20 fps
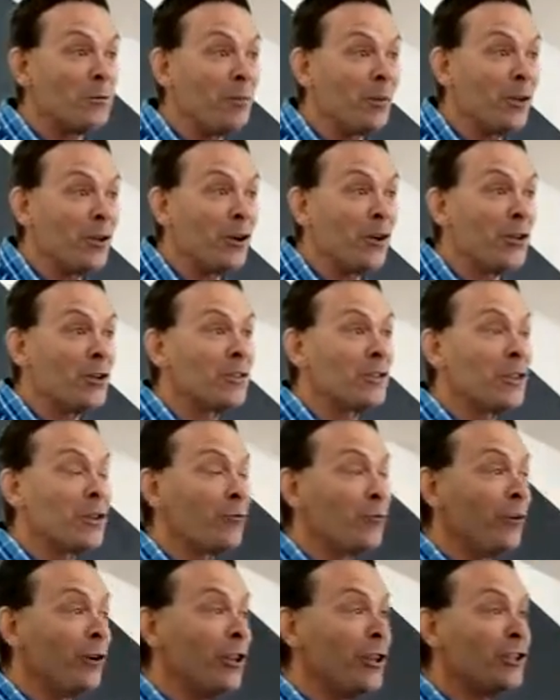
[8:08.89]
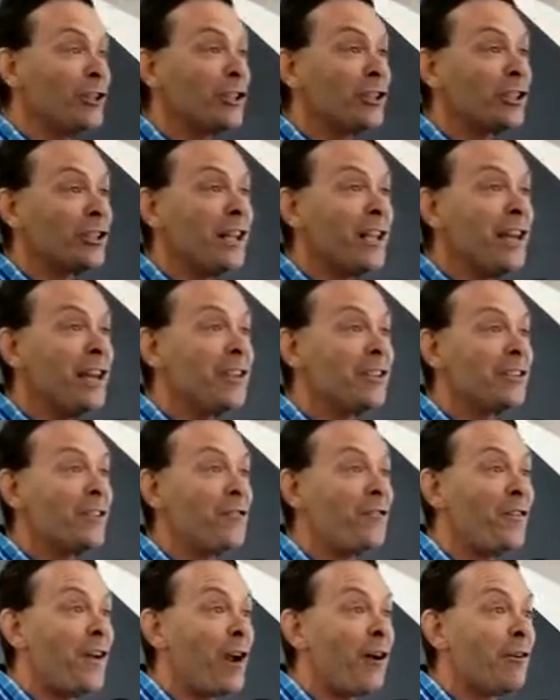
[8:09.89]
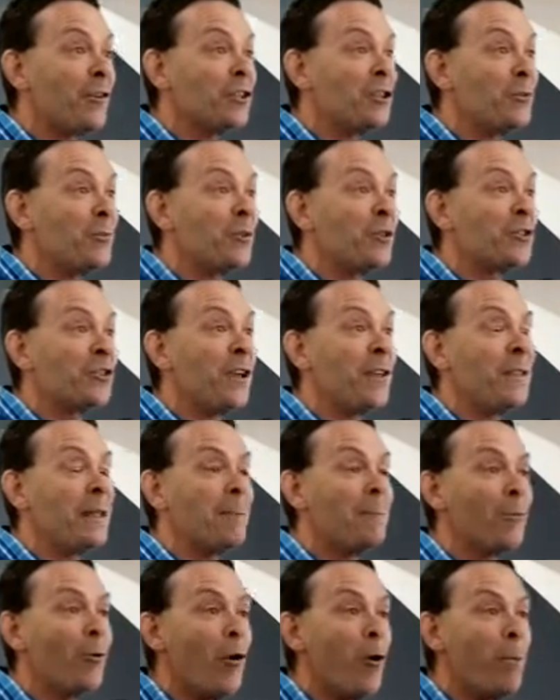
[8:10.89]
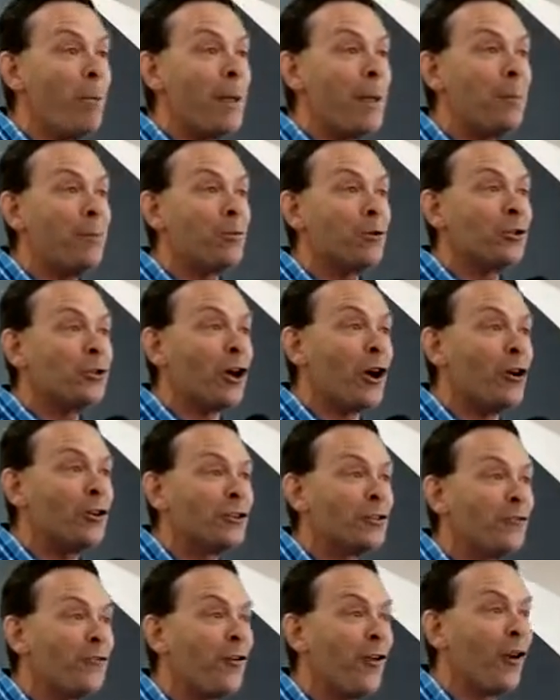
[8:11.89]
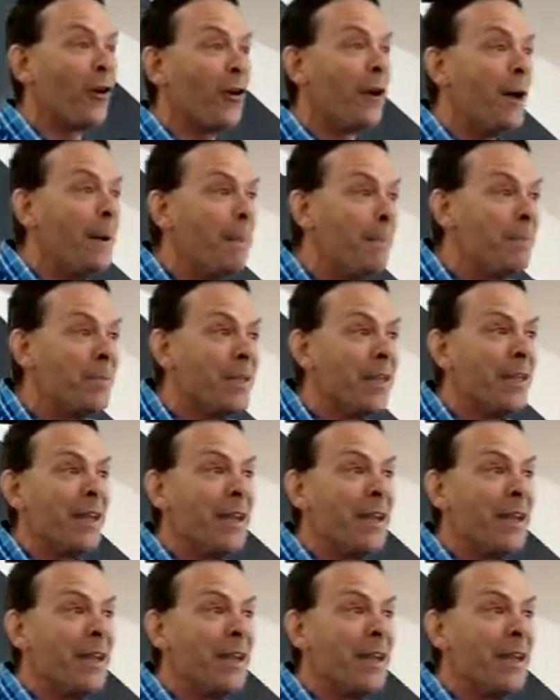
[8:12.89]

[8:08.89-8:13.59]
because the religious leaders and Pharisees were seeing that more people chose to follow him.